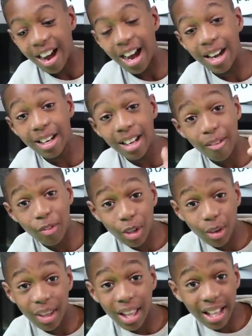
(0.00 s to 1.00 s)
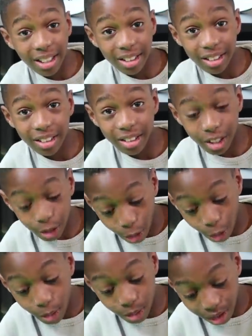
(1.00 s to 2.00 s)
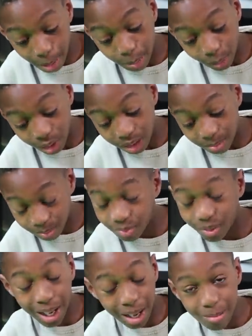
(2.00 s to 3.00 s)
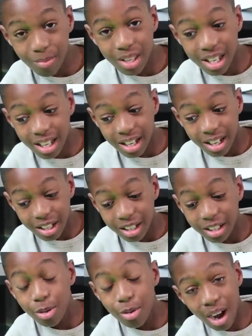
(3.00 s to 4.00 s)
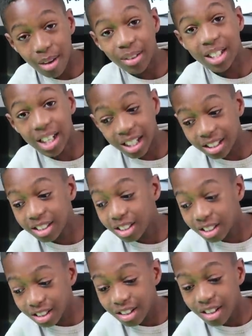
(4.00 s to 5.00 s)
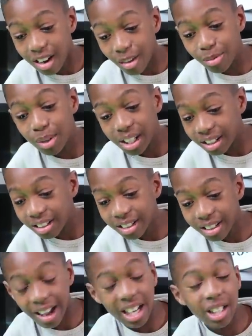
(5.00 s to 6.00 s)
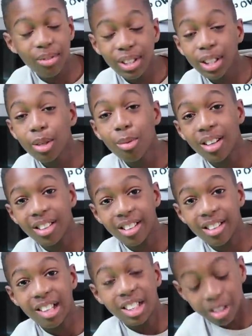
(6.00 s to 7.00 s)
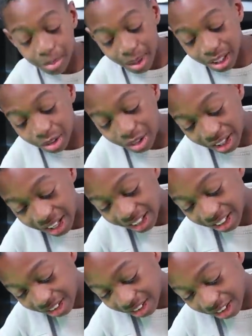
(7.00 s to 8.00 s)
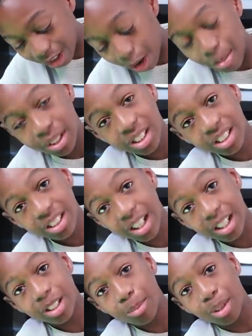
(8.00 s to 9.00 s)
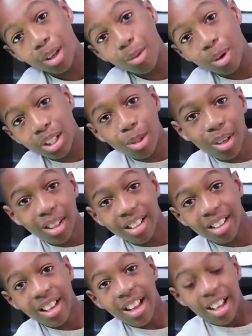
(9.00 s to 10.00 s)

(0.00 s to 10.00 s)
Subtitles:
And if you hit the gold like button, yeah, you have a chance of winning anything you want. So make sure you hit the comment section below what you want.